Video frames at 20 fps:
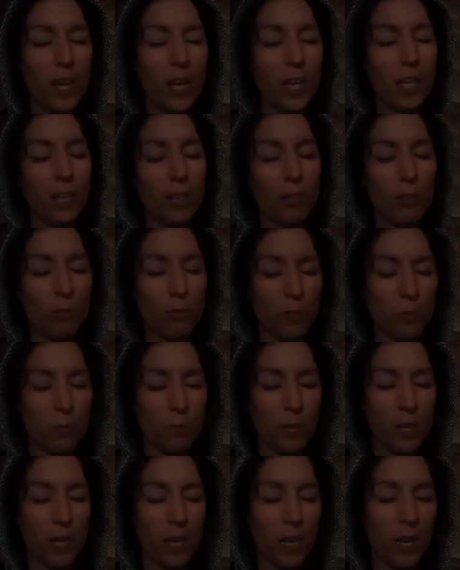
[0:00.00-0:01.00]
I closed
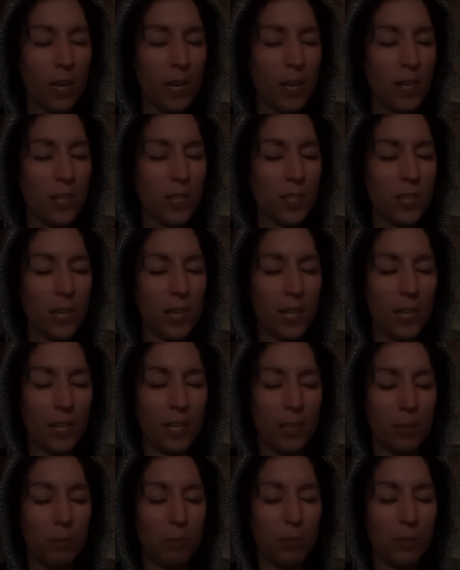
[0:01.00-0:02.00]
my eyes, I
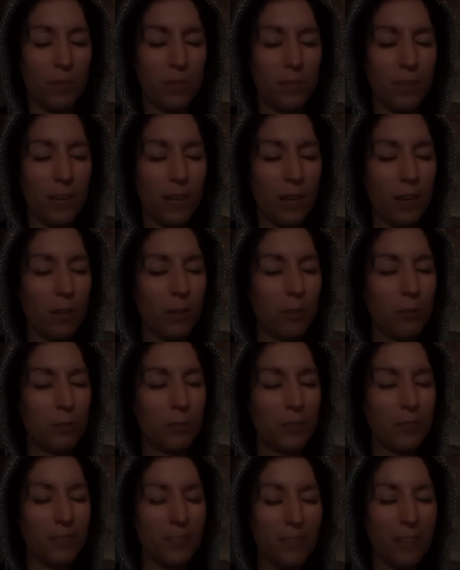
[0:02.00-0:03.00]
lay a bit down
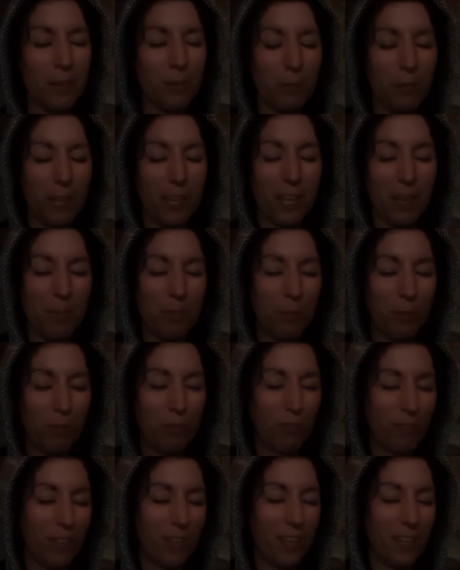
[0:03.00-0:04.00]
in our camper
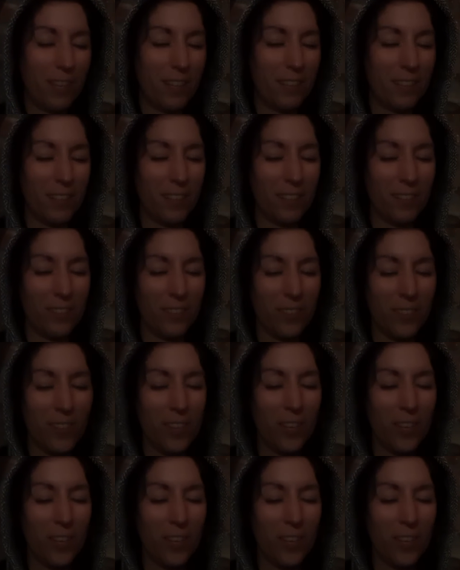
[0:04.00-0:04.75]
van and